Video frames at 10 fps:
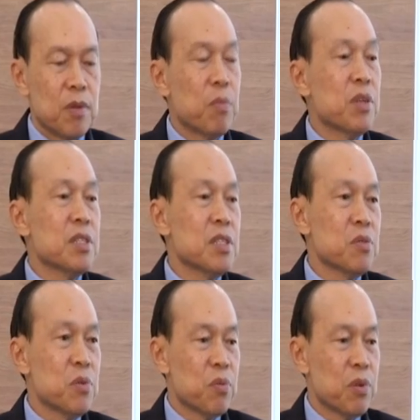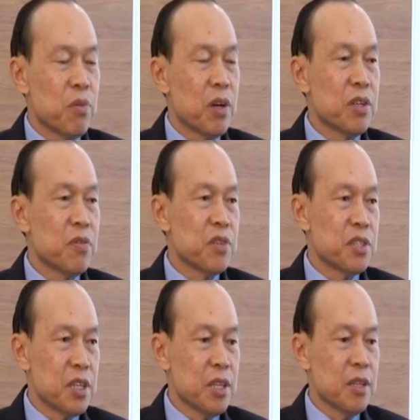the business will be very
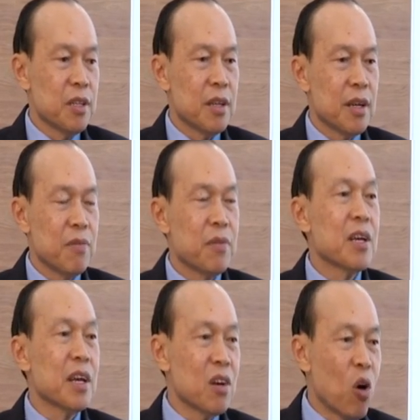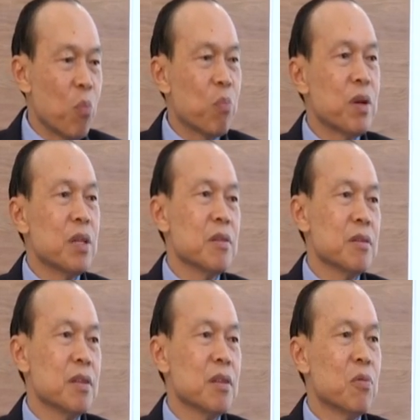efficient and we can compete
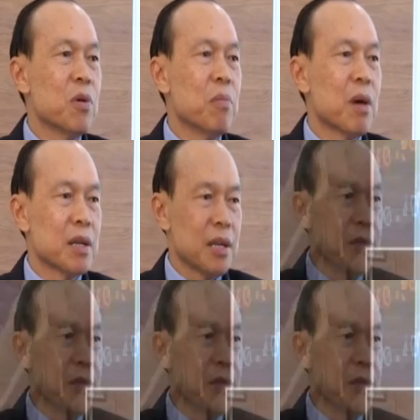in the world market.